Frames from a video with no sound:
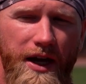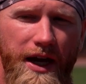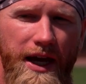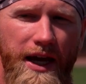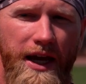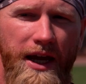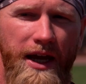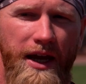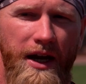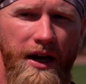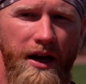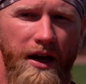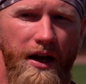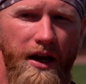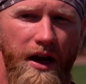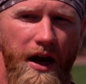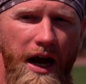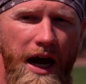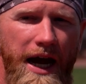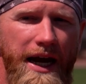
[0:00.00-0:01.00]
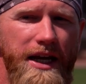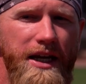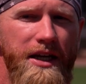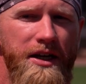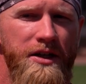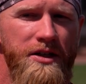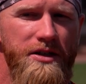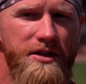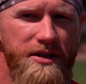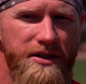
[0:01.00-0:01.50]
And I
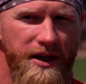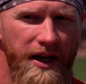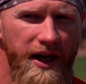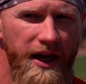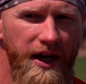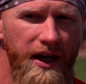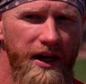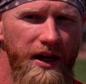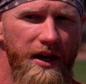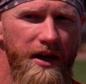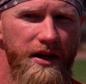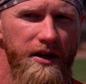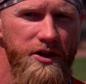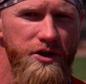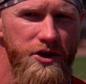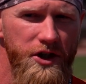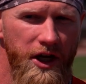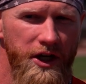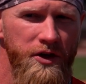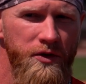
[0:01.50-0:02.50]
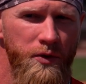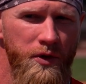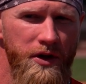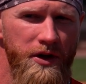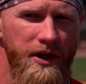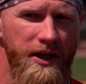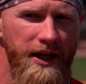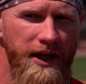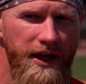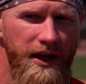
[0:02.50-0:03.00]
can say
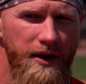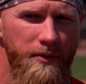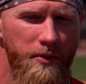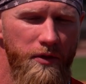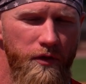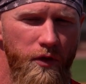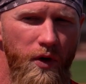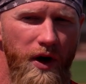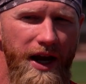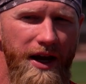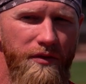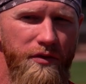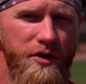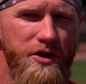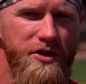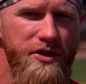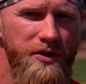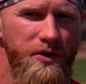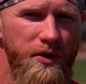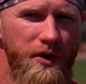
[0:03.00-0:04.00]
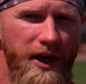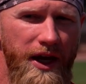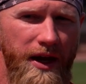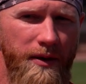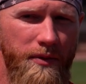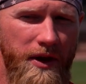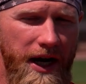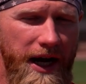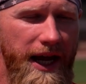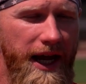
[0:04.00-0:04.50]
genuinely before every single
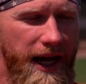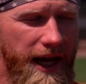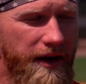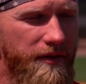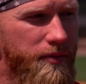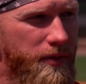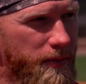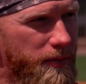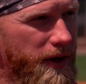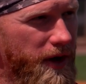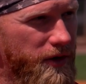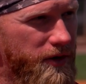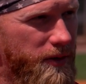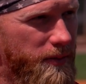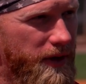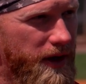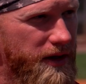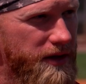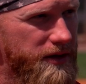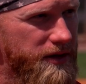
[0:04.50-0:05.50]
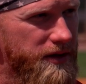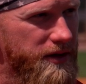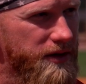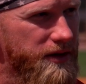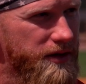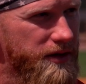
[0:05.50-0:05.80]
game that I have prepared the best,